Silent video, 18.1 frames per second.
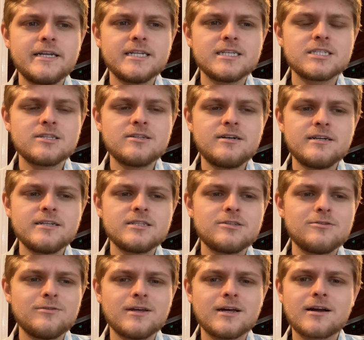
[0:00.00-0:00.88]
It's not
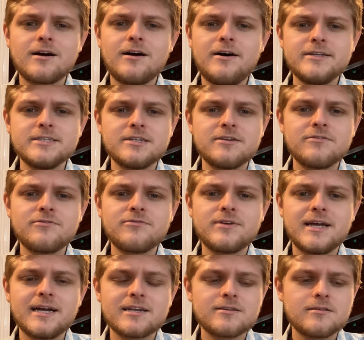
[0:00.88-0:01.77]
doing a cause and
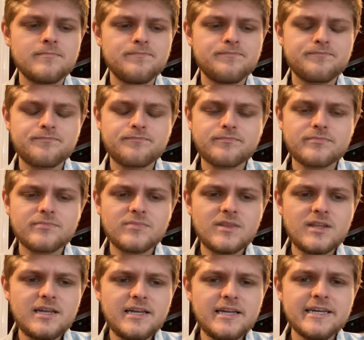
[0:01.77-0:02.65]
effect.
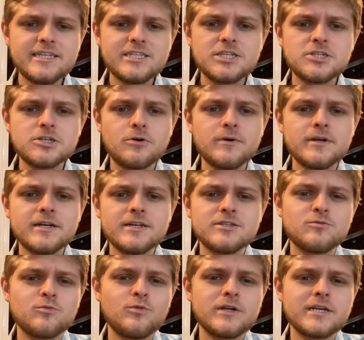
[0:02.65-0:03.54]
It's showing
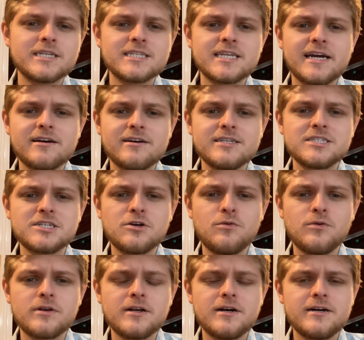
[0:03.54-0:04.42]
us what exactly is
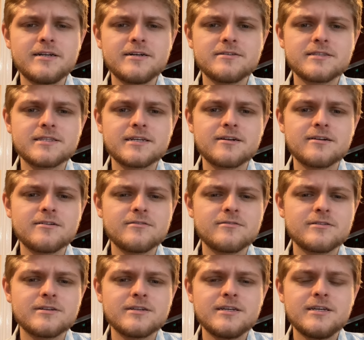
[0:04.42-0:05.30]
going on out
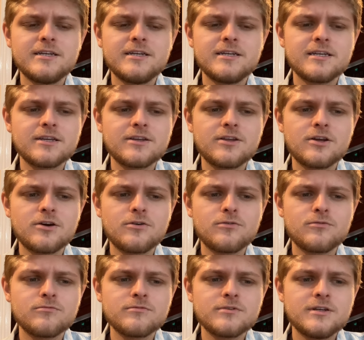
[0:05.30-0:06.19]
there,
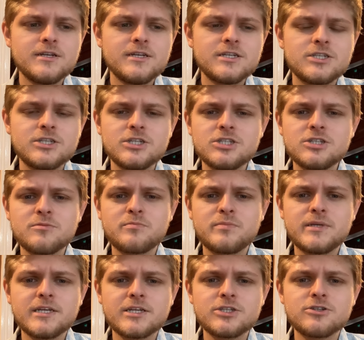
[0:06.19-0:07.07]
and just a
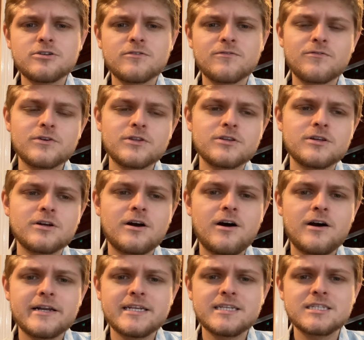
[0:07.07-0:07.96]
picture for the
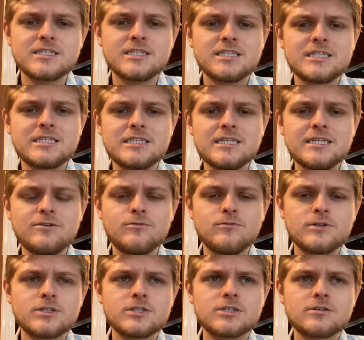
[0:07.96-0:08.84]
audience to see
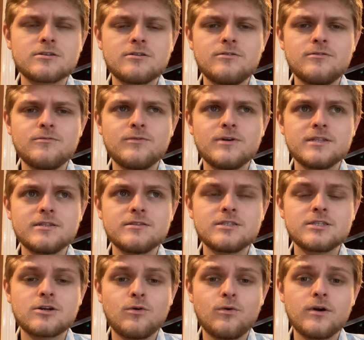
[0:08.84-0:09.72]
what's
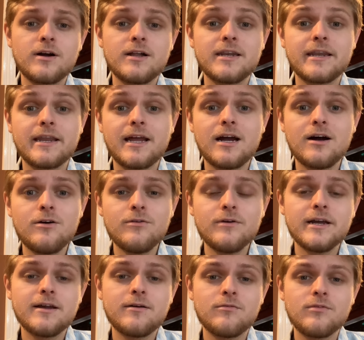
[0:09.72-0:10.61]
going on now,
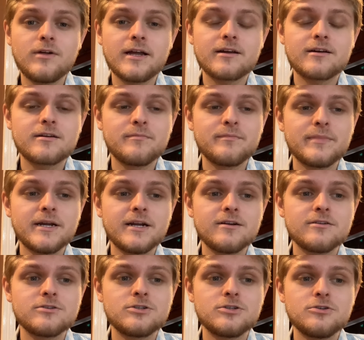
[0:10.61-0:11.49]
and like
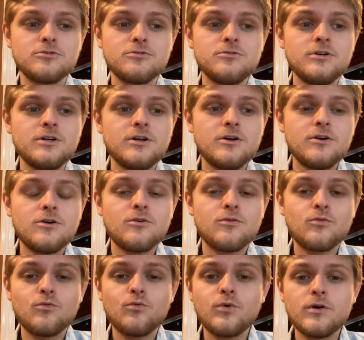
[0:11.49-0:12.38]
compared to
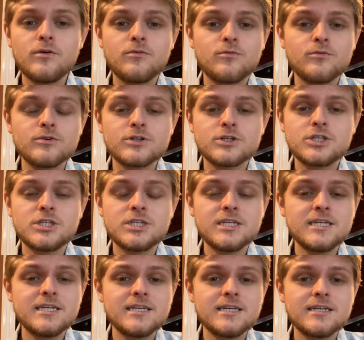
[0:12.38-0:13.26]
what we're
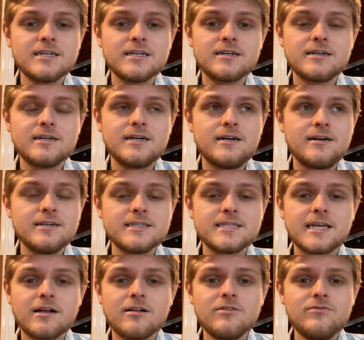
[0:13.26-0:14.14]
seeing on
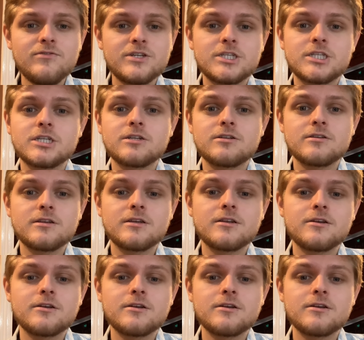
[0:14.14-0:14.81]
television.